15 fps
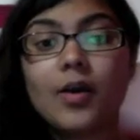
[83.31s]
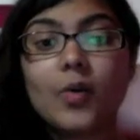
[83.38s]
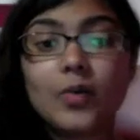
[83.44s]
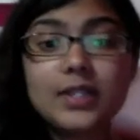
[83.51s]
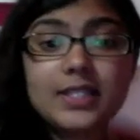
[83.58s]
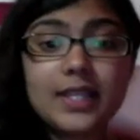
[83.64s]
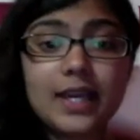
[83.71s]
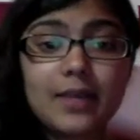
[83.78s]

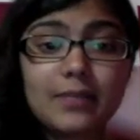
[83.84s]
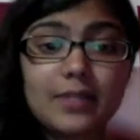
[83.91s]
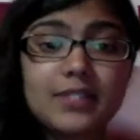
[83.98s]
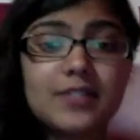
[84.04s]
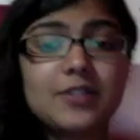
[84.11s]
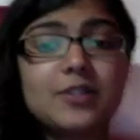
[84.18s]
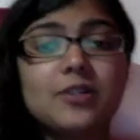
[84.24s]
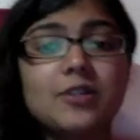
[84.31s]
One day, my
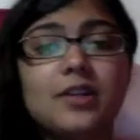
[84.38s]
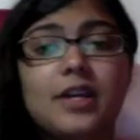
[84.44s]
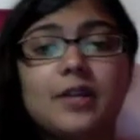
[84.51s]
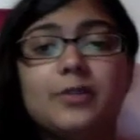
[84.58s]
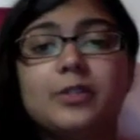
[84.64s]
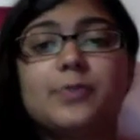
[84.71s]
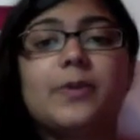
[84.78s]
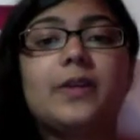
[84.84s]
sister and I were
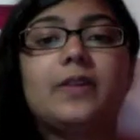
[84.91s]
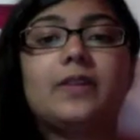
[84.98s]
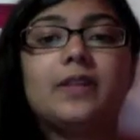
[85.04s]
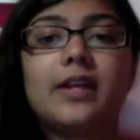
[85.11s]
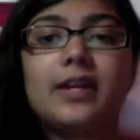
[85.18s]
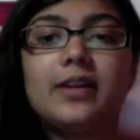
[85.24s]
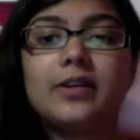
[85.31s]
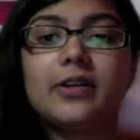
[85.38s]
spending the
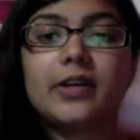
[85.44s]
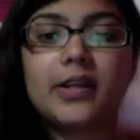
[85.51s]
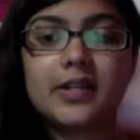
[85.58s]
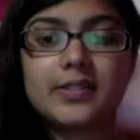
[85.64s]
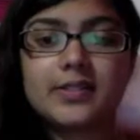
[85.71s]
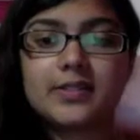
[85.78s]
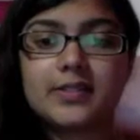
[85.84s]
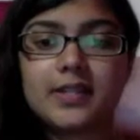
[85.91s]
night at our
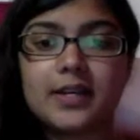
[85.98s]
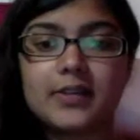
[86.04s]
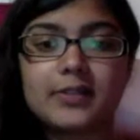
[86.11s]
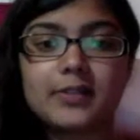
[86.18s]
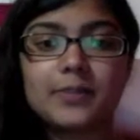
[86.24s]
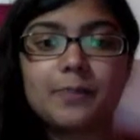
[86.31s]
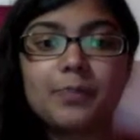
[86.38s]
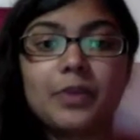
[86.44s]
cousin's
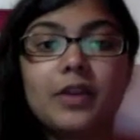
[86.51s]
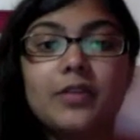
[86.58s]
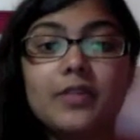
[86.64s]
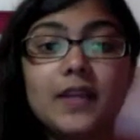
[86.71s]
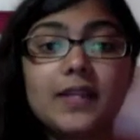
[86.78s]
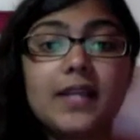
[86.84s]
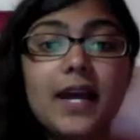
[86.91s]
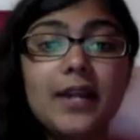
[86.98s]
house. They
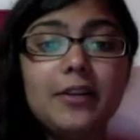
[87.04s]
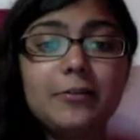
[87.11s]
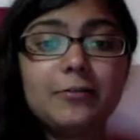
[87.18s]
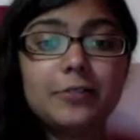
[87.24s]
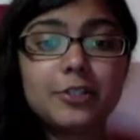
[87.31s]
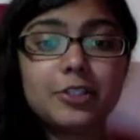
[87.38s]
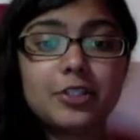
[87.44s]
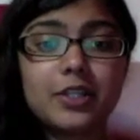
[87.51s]
had gotten a
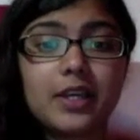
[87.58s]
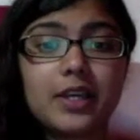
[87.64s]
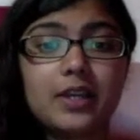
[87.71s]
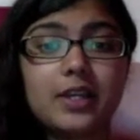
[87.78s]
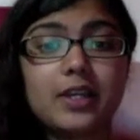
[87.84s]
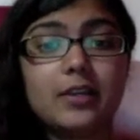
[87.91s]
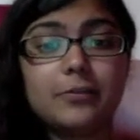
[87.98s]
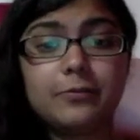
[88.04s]
fish tank
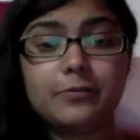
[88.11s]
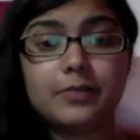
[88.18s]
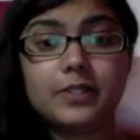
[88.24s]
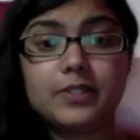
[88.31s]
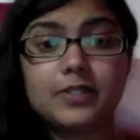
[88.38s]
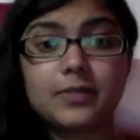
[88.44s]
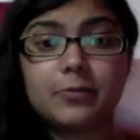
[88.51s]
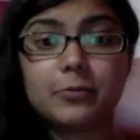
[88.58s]
and
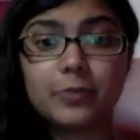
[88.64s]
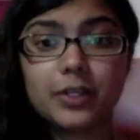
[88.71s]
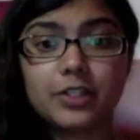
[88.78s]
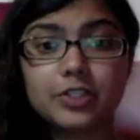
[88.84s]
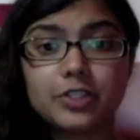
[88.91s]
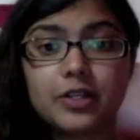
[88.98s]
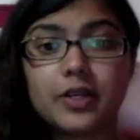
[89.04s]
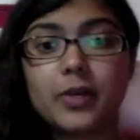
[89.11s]
some
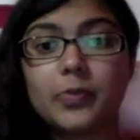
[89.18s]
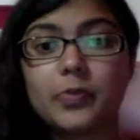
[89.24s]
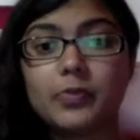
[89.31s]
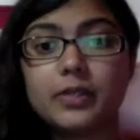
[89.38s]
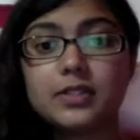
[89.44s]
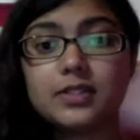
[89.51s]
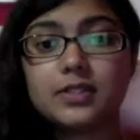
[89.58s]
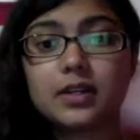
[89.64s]
fish a couple
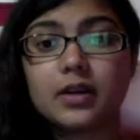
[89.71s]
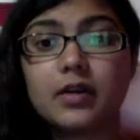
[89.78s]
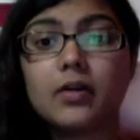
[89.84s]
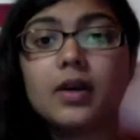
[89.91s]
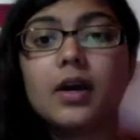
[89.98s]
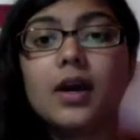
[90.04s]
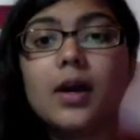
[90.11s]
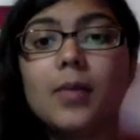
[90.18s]
months ago,
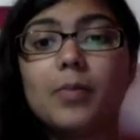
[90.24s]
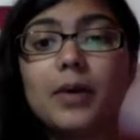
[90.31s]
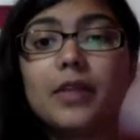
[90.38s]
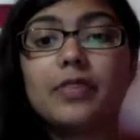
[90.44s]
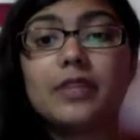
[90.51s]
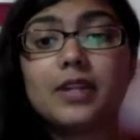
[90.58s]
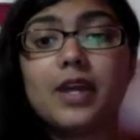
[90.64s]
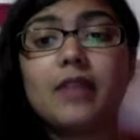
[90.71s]
but
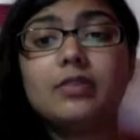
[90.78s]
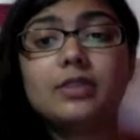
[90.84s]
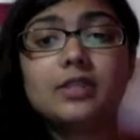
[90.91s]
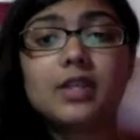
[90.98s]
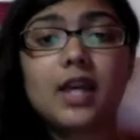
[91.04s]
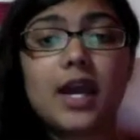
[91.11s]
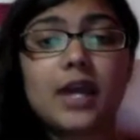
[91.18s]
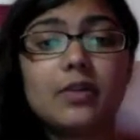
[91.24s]
the novelty
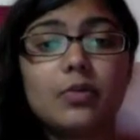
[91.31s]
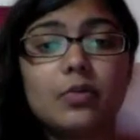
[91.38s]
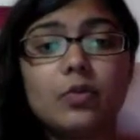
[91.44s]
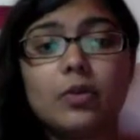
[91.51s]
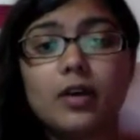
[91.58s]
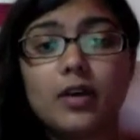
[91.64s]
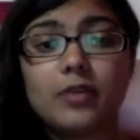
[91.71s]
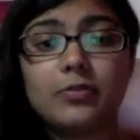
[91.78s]
hadn't
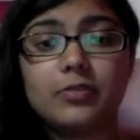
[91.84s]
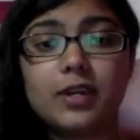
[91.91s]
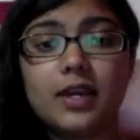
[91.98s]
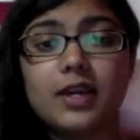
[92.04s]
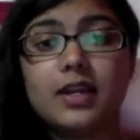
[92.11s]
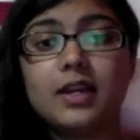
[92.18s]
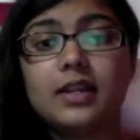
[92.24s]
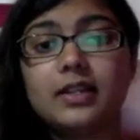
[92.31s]
worn off
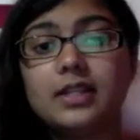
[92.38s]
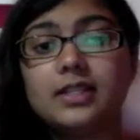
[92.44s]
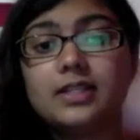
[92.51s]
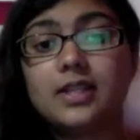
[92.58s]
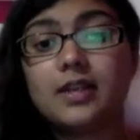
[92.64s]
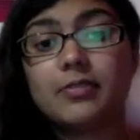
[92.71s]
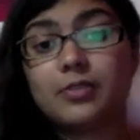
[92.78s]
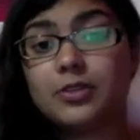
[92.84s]
yet, at least
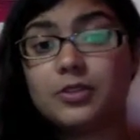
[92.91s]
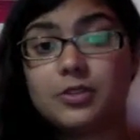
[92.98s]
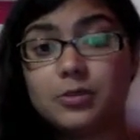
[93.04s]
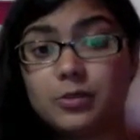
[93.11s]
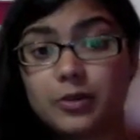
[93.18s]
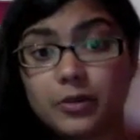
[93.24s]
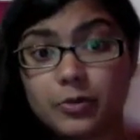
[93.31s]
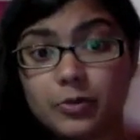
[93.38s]
not for the two
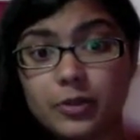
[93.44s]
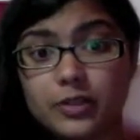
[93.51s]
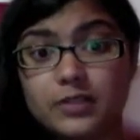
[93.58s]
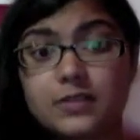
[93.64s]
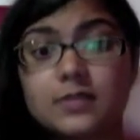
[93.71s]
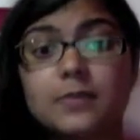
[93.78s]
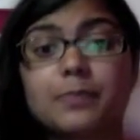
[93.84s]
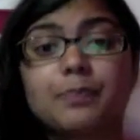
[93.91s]
little
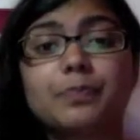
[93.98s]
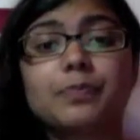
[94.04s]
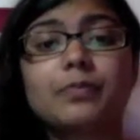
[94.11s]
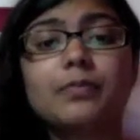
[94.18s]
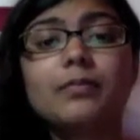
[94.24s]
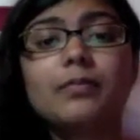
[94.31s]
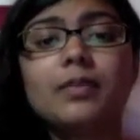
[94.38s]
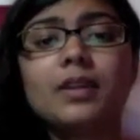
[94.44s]
ones.
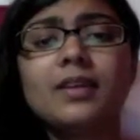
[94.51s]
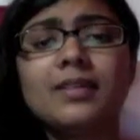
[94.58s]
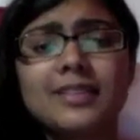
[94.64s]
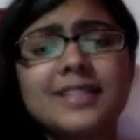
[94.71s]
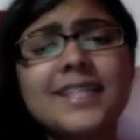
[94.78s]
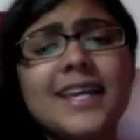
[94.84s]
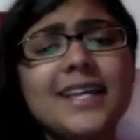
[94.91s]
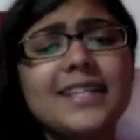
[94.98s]
The
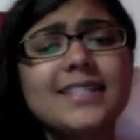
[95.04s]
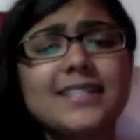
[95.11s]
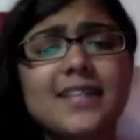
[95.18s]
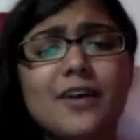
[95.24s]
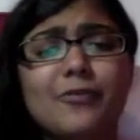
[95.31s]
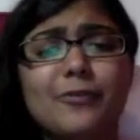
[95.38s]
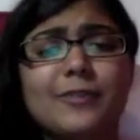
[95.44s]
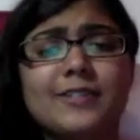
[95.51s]
tank
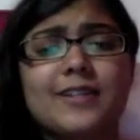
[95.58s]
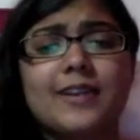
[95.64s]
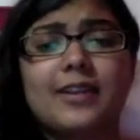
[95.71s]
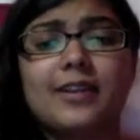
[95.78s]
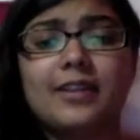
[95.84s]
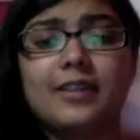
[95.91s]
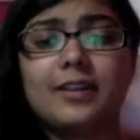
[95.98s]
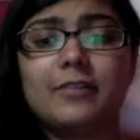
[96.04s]
itself wasn't
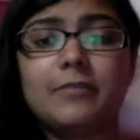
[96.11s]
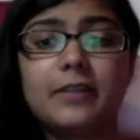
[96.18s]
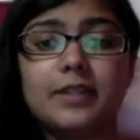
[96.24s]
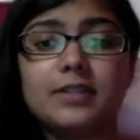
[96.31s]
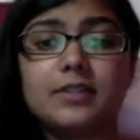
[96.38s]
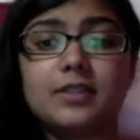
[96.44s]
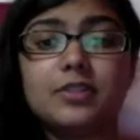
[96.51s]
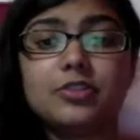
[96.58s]
anything
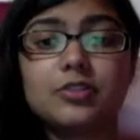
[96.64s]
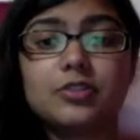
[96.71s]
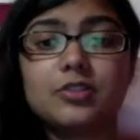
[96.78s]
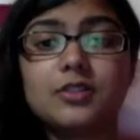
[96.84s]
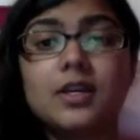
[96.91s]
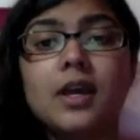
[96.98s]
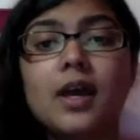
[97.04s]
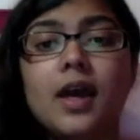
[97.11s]
fancy, just
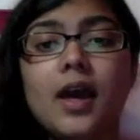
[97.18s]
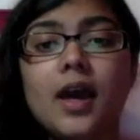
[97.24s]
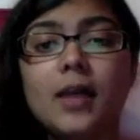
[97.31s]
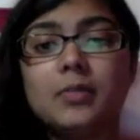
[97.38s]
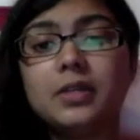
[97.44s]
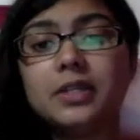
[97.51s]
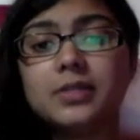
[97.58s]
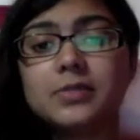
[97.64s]
a
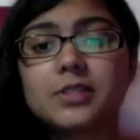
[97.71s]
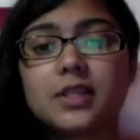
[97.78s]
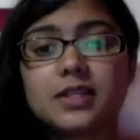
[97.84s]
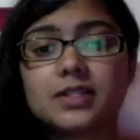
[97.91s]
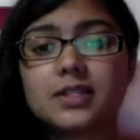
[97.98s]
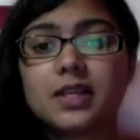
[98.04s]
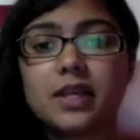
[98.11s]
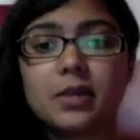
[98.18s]
medium-sized
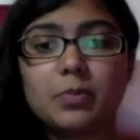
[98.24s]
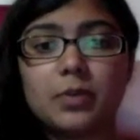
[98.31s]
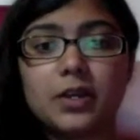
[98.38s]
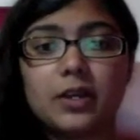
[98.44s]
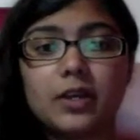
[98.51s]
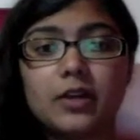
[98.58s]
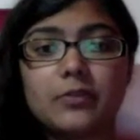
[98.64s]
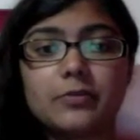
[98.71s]
tank big
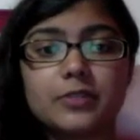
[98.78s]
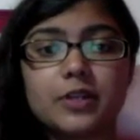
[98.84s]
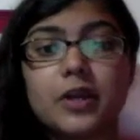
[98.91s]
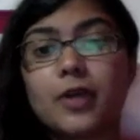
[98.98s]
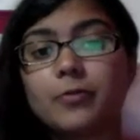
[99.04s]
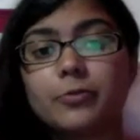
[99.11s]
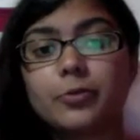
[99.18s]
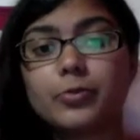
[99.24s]
enough to
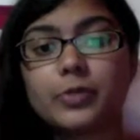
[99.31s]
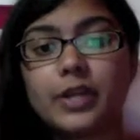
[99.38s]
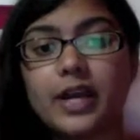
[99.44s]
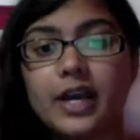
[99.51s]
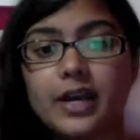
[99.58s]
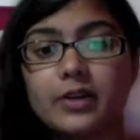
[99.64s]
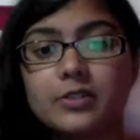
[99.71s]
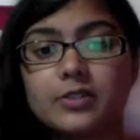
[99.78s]
comfortably
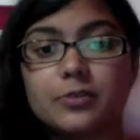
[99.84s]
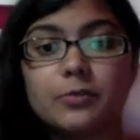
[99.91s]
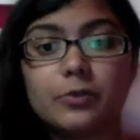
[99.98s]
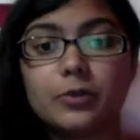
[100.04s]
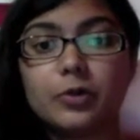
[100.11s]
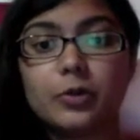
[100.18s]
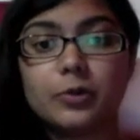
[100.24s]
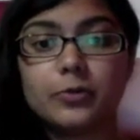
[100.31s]
house a few
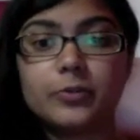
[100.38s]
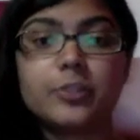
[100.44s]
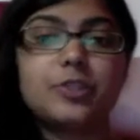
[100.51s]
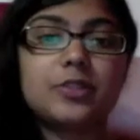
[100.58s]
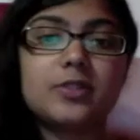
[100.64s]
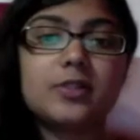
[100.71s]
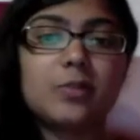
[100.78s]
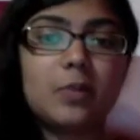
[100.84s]
goldfish
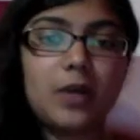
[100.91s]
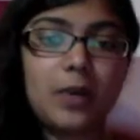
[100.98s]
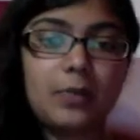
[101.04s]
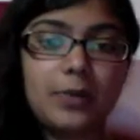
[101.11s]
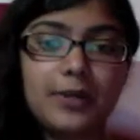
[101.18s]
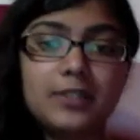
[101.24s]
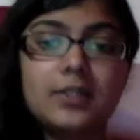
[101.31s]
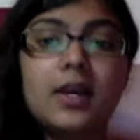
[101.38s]
and some
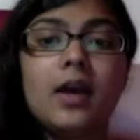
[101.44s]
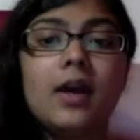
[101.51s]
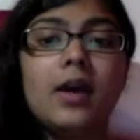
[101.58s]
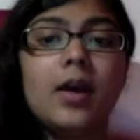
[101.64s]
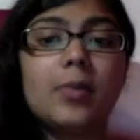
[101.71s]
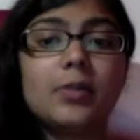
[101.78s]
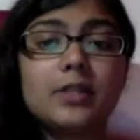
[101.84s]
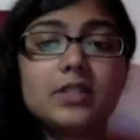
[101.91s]
guppies,
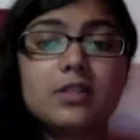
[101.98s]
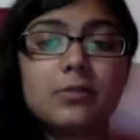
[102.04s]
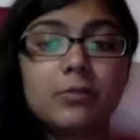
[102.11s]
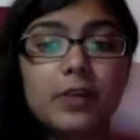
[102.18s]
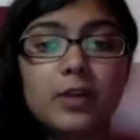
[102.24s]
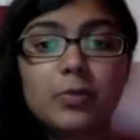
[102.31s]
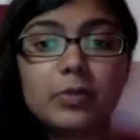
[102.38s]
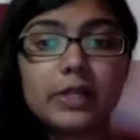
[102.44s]
plus a
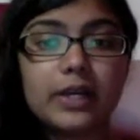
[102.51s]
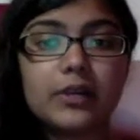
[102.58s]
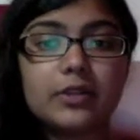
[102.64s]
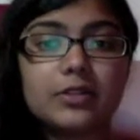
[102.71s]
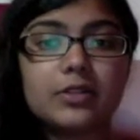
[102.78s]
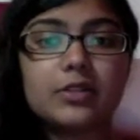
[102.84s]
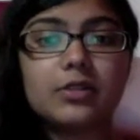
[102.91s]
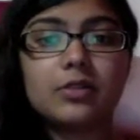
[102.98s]
fake plant or
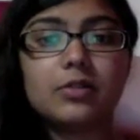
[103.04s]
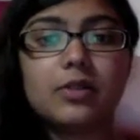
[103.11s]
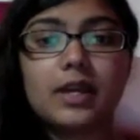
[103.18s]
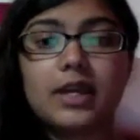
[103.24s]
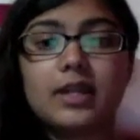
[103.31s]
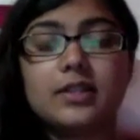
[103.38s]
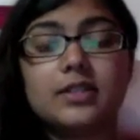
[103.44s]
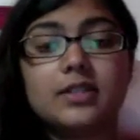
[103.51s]
two
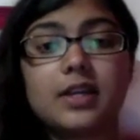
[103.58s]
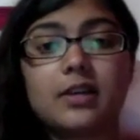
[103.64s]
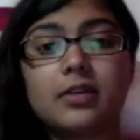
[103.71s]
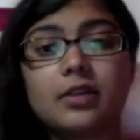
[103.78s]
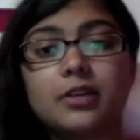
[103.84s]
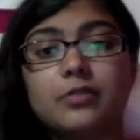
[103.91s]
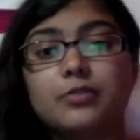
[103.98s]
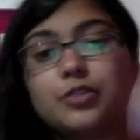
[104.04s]
and a
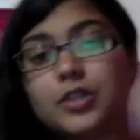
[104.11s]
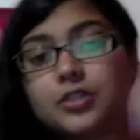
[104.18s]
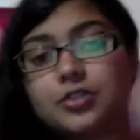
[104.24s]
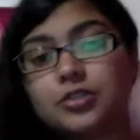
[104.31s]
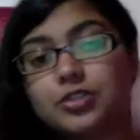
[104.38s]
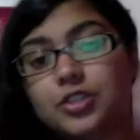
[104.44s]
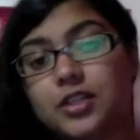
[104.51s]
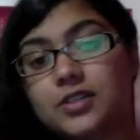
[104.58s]
decorative treasure
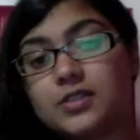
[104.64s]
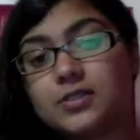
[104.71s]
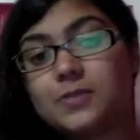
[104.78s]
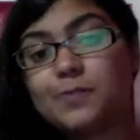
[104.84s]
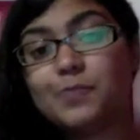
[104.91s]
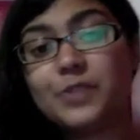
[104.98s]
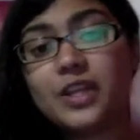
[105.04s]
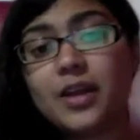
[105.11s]
chest.
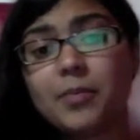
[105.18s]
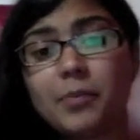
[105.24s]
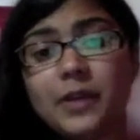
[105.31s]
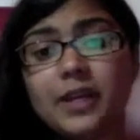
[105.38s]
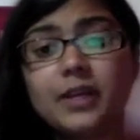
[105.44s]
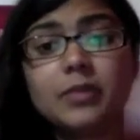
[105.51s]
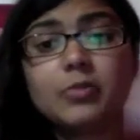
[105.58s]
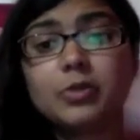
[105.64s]
Neon
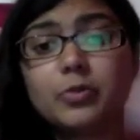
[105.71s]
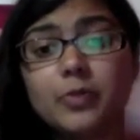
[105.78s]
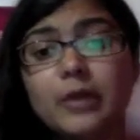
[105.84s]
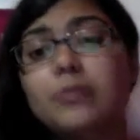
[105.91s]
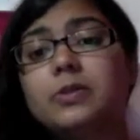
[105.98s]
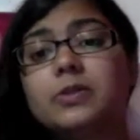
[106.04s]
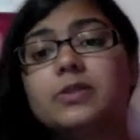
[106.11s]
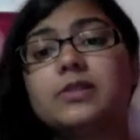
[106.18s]
pink and blue
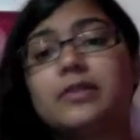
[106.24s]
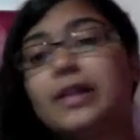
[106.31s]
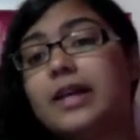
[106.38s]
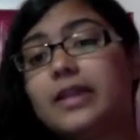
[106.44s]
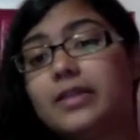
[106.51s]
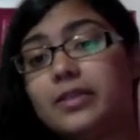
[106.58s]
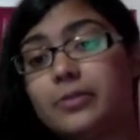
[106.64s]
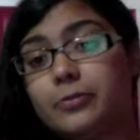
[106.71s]
pebbles
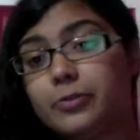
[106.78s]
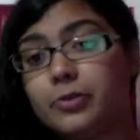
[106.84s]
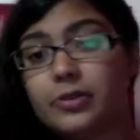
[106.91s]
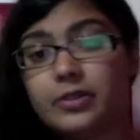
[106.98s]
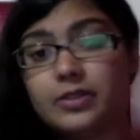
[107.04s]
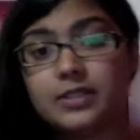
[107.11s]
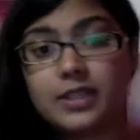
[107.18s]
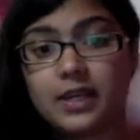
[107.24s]
lined the floor of
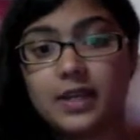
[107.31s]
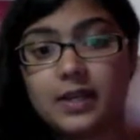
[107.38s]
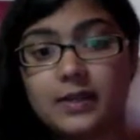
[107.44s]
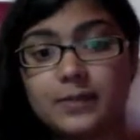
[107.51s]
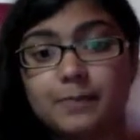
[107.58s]
the tank.